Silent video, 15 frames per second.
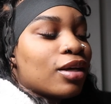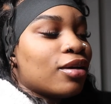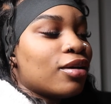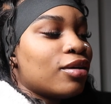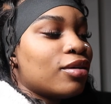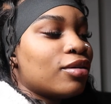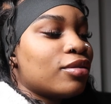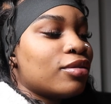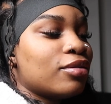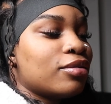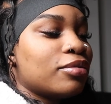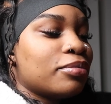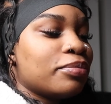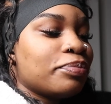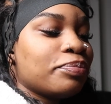
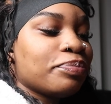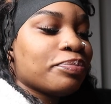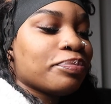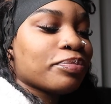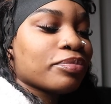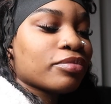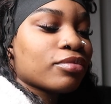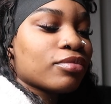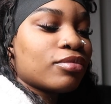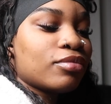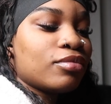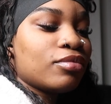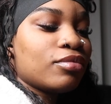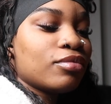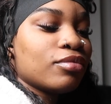Um,
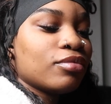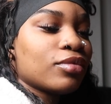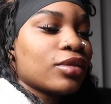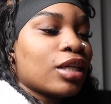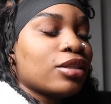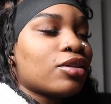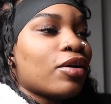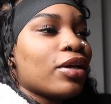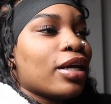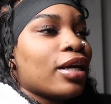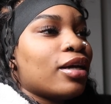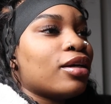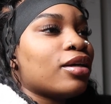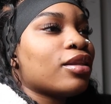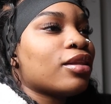so
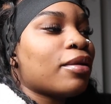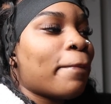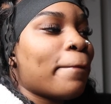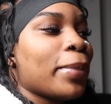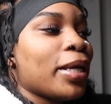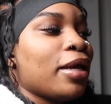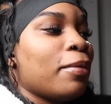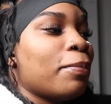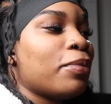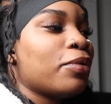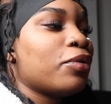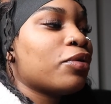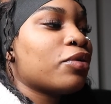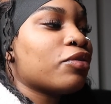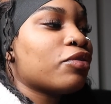yeah, the
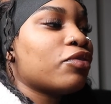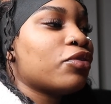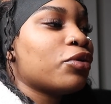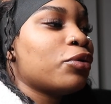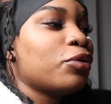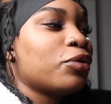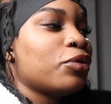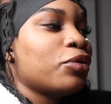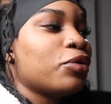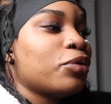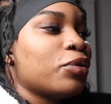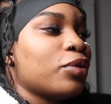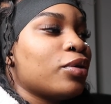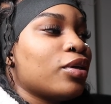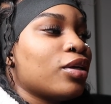people, the
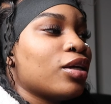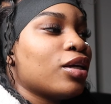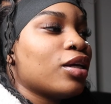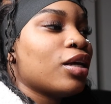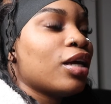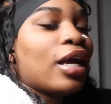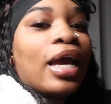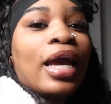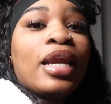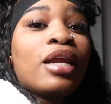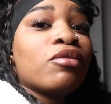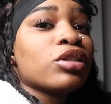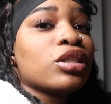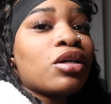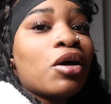food, and
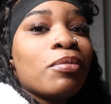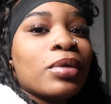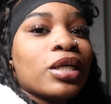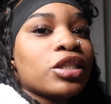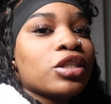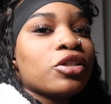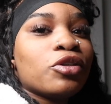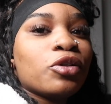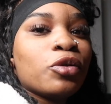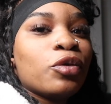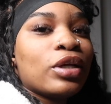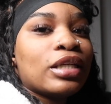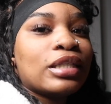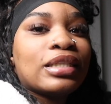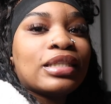it was so much to do
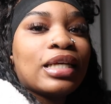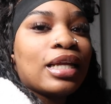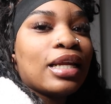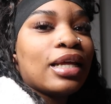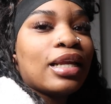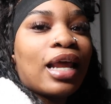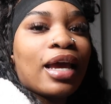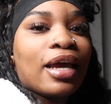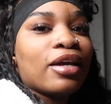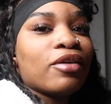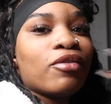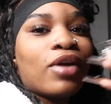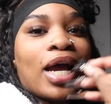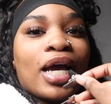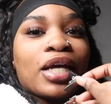in the city
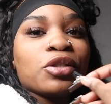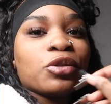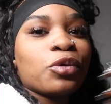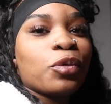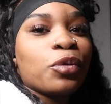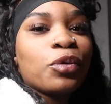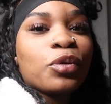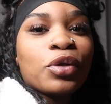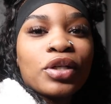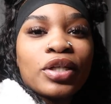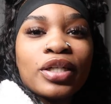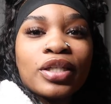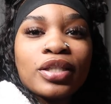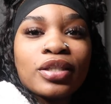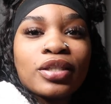like ride
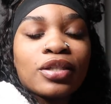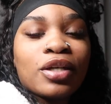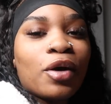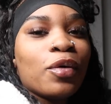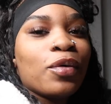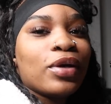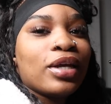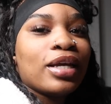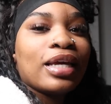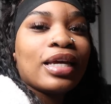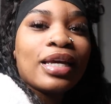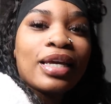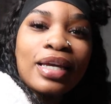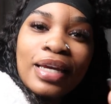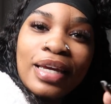scooters go
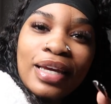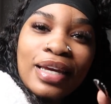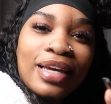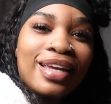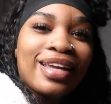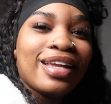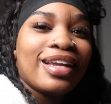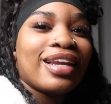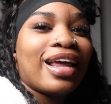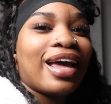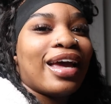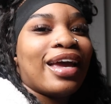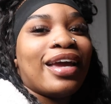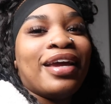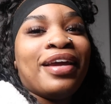eat
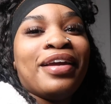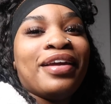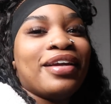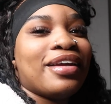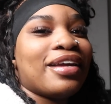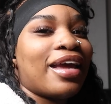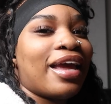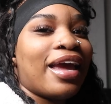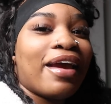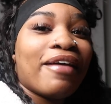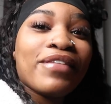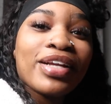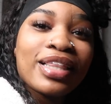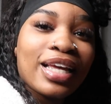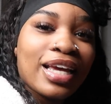like
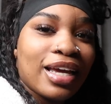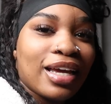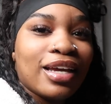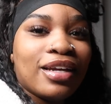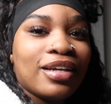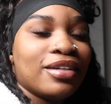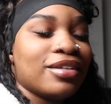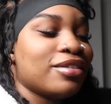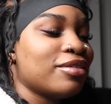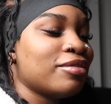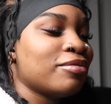everything